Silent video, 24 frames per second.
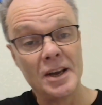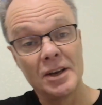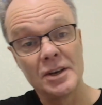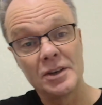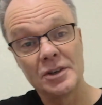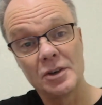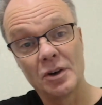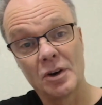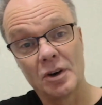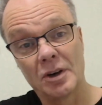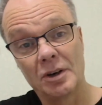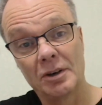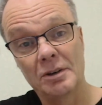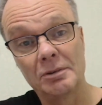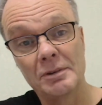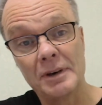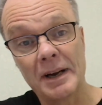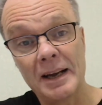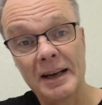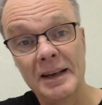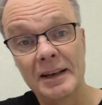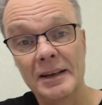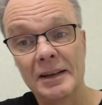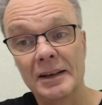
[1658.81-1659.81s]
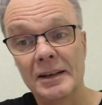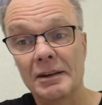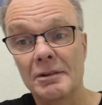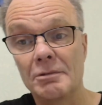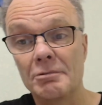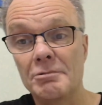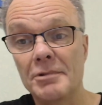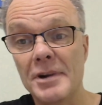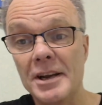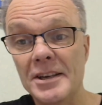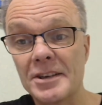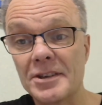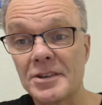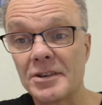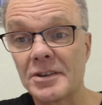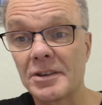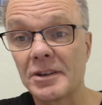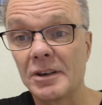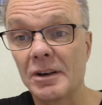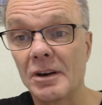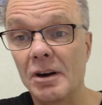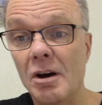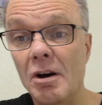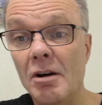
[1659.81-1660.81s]
your
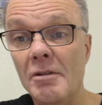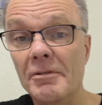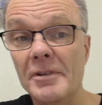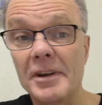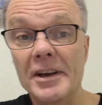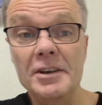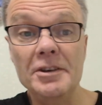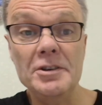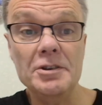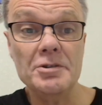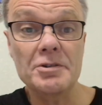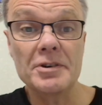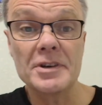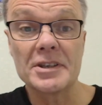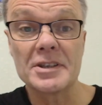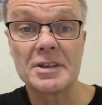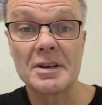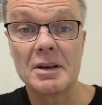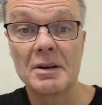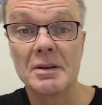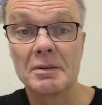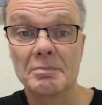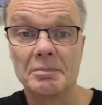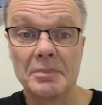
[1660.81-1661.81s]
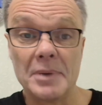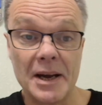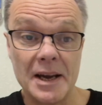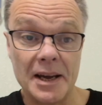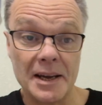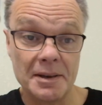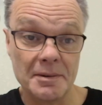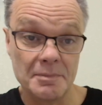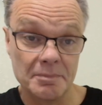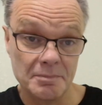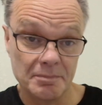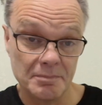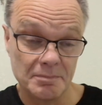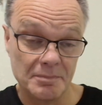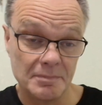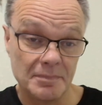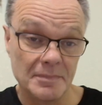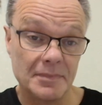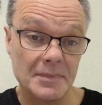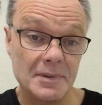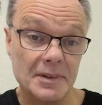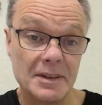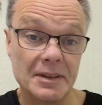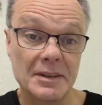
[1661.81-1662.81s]
risk of injuries by
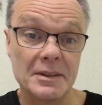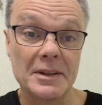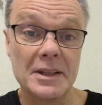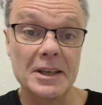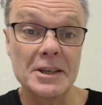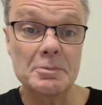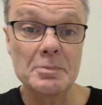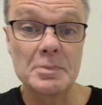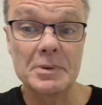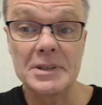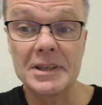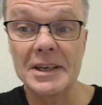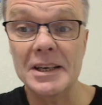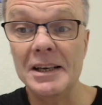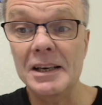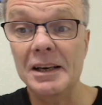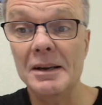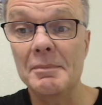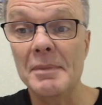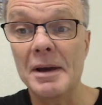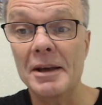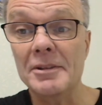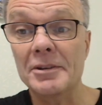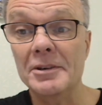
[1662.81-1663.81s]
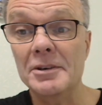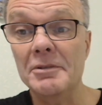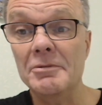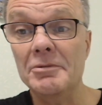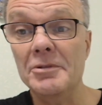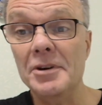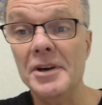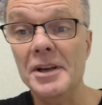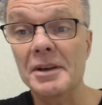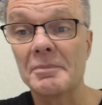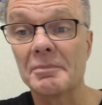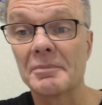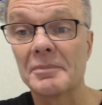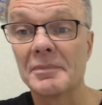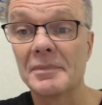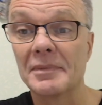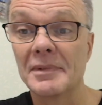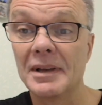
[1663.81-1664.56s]
this particular method of running.